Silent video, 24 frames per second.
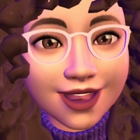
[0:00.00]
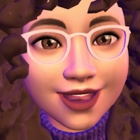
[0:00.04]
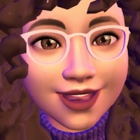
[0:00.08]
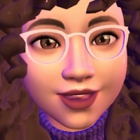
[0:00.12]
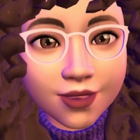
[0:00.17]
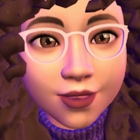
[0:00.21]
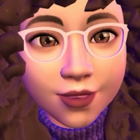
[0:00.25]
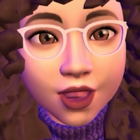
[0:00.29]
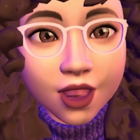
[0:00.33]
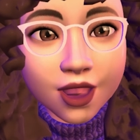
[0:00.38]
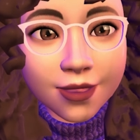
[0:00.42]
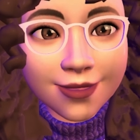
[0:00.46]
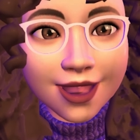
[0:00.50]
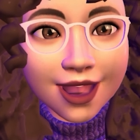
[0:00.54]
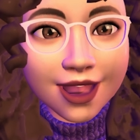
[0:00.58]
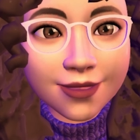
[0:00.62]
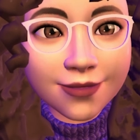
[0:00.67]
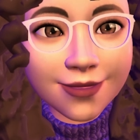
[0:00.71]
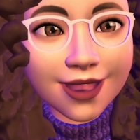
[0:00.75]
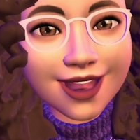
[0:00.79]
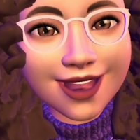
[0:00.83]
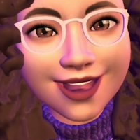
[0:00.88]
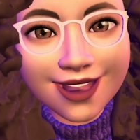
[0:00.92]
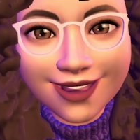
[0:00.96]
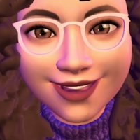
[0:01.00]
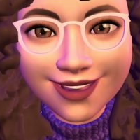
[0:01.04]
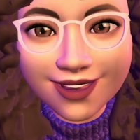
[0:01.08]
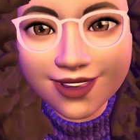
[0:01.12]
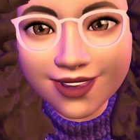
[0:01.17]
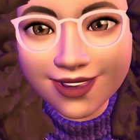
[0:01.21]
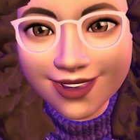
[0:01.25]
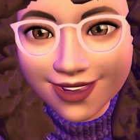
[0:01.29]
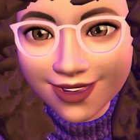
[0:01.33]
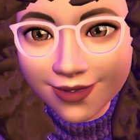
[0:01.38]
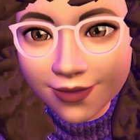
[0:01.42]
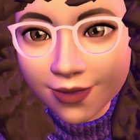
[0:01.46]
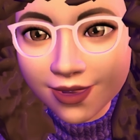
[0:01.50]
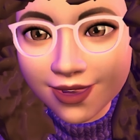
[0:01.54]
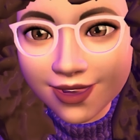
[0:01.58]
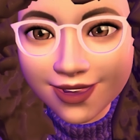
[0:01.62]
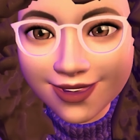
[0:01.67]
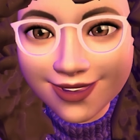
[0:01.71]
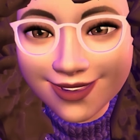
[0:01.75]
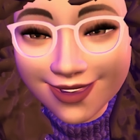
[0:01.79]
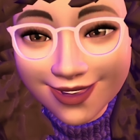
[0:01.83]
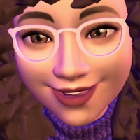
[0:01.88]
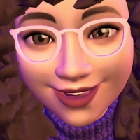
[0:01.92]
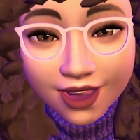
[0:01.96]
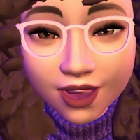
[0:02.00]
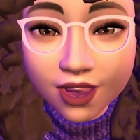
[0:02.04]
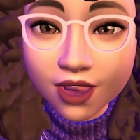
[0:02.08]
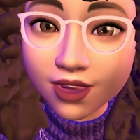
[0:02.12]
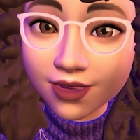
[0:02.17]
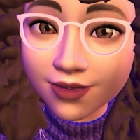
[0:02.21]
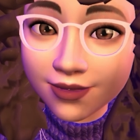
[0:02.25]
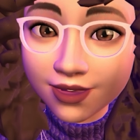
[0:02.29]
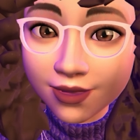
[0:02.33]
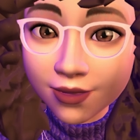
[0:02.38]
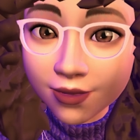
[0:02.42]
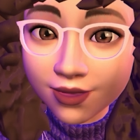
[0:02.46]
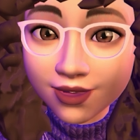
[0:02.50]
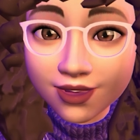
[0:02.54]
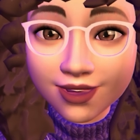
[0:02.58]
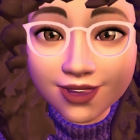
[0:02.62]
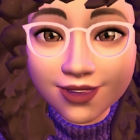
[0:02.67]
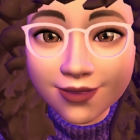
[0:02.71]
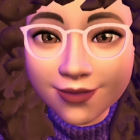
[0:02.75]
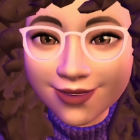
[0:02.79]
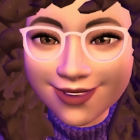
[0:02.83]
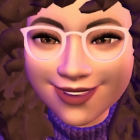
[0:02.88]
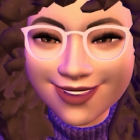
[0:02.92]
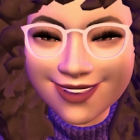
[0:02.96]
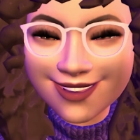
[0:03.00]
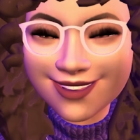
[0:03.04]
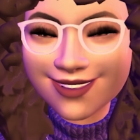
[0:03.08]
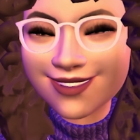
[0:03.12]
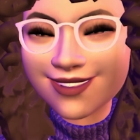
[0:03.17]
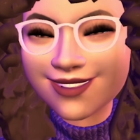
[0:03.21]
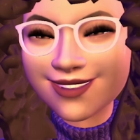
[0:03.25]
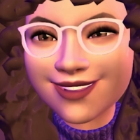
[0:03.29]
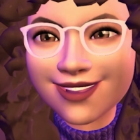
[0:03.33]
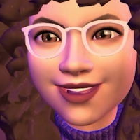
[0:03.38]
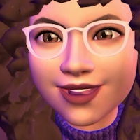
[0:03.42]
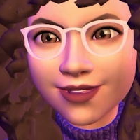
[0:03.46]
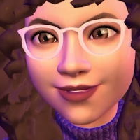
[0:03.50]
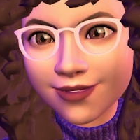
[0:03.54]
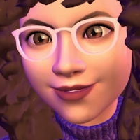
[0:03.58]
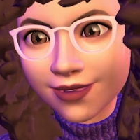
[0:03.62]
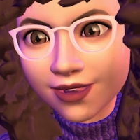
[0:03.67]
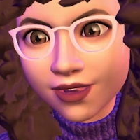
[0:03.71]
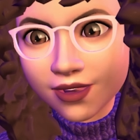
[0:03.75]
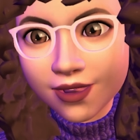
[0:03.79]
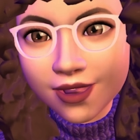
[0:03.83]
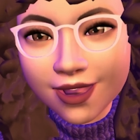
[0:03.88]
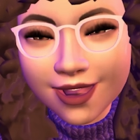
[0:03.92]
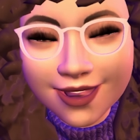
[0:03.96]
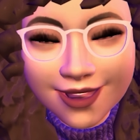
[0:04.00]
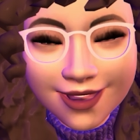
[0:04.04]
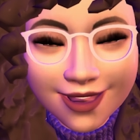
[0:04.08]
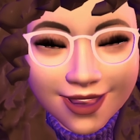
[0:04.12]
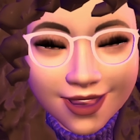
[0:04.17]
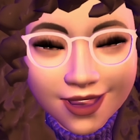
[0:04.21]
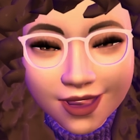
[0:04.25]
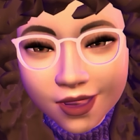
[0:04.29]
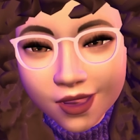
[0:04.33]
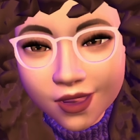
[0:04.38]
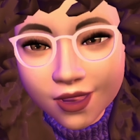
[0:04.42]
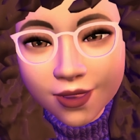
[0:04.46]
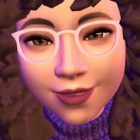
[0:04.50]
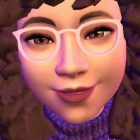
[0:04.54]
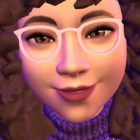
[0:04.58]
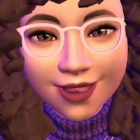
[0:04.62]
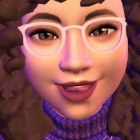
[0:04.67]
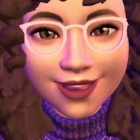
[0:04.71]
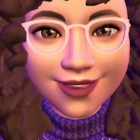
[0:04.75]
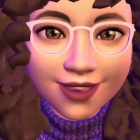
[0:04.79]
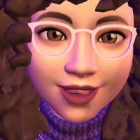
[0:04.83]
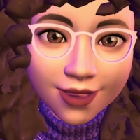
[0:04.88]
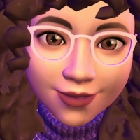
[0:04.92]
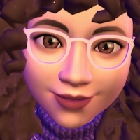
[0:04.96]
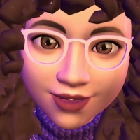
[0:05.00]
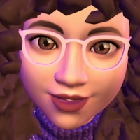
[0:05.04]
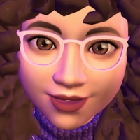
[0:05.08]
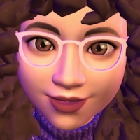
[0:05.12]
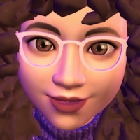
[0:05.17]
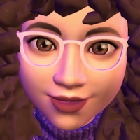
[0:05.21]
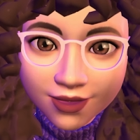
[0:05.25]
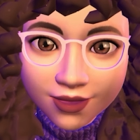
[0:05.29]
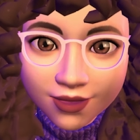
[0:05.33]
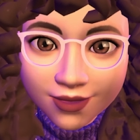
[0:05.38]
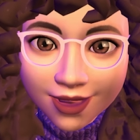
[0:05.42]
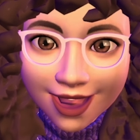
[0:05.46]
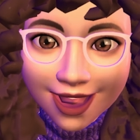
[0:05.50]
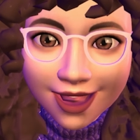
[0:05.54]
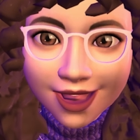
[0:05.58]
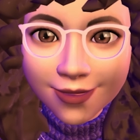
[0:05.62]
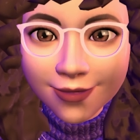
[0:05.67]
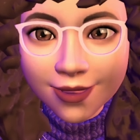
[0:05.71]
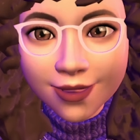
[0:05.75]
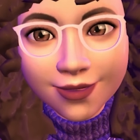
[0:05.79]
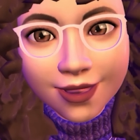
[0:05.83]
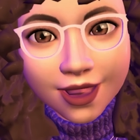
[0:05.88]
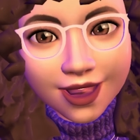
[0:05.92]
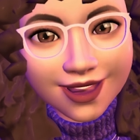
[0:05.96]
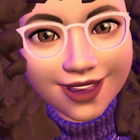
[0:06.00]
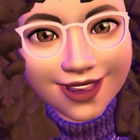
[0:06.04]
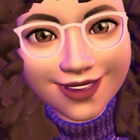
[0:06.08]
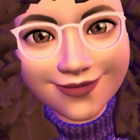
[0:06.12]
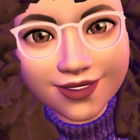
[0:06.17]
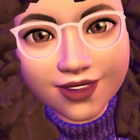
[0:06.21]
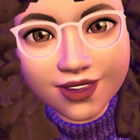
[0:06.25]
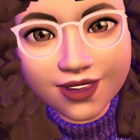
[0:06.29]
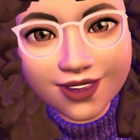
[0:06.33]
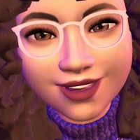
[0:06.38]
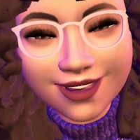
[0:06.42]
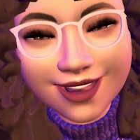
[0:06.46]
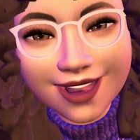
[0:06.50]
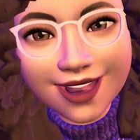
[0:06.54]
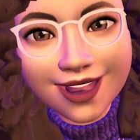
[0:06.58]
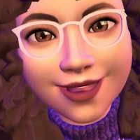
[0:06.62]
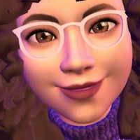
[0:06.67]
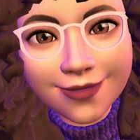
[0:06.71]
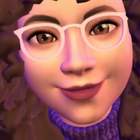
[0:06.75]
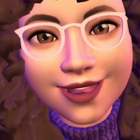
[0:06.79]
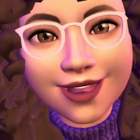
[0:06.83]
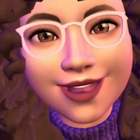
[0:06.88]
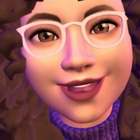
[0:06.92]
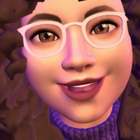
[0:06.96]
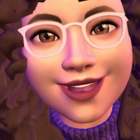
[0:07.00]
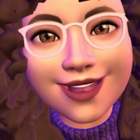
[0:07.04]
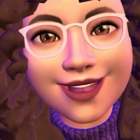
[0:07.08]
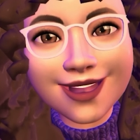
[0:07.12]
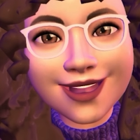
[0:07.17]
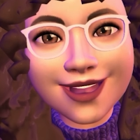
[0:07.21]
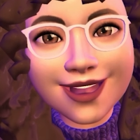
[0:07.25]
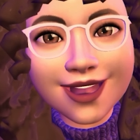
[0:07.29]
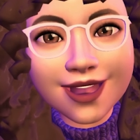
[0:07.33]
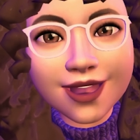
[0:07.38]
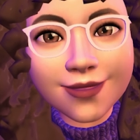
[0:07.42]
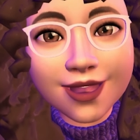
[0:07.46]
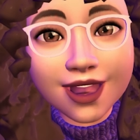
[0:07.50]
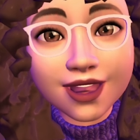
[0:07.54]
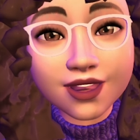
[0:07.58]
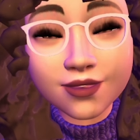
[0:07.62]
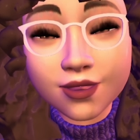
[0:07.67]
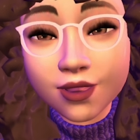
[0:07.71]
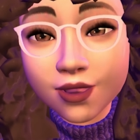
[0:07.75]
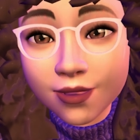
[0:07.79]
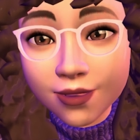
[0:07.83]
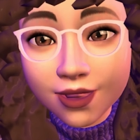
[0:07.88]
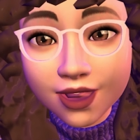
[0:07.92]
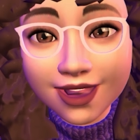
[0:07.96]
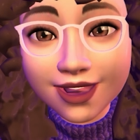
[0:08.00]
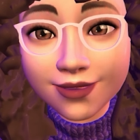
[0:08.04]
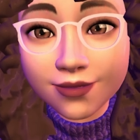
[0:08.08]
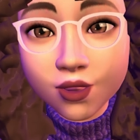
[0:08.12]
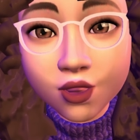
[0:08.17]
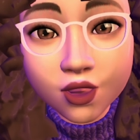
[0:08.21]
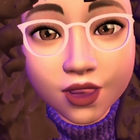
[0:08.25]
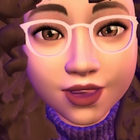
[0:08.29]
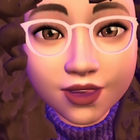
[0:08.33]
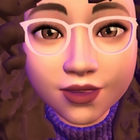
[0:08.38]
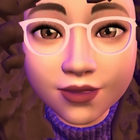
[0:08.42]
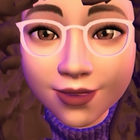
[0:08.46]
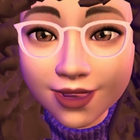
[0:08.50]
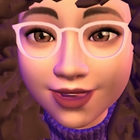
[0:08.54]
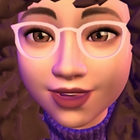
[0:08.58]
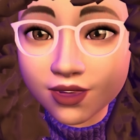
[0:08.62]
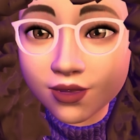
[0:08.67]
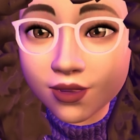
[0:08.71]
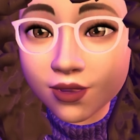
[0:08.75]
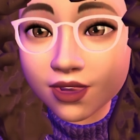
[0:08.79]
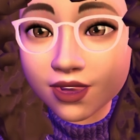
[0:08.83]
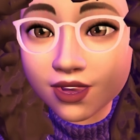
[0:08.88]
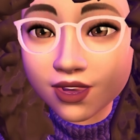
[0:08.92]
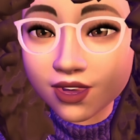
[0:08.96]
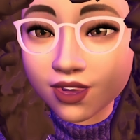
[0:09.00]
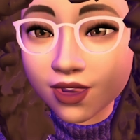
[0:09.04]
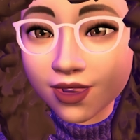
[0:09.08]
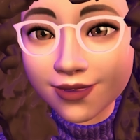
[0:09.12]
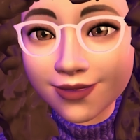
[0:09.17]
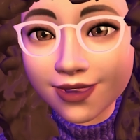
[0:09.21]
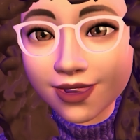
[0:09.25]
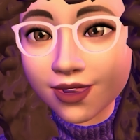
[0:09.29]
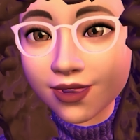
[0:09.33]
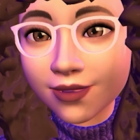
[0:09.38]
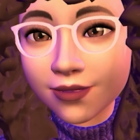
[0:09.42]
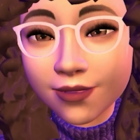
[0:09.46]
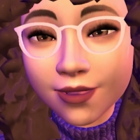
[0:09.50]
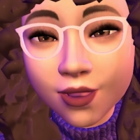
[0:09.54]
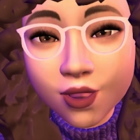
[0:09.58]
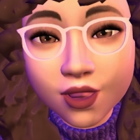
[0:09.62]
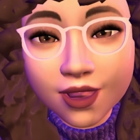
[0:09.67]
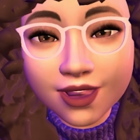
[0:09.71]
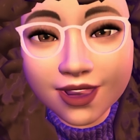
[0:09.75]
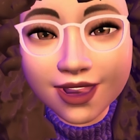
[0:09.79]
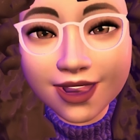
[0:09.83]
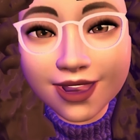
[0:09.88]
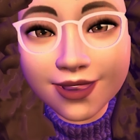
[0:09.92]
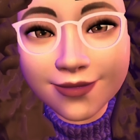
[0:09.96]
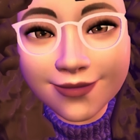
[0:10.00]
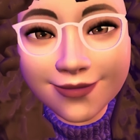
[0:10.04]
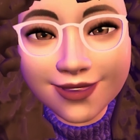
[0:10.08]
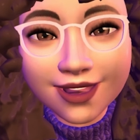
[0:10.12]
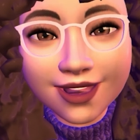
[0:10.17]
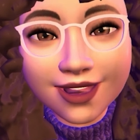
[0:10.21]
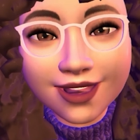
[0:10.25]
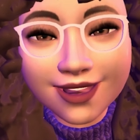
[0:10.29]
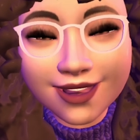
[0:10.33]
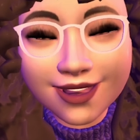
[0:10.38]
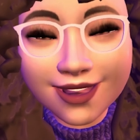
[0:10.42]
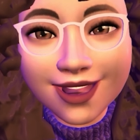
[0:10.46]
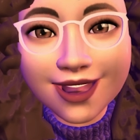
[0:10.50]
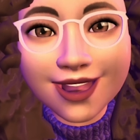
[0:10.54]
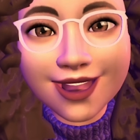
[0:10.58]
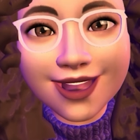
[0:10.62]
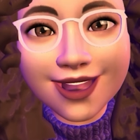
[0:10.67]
It's brought back my handheld experience because I often would just be like, oh, handheld, like my thumbs are gonna cramp, I'm not gonna have a good time. And I've been playing more of my Switch on there and more games, and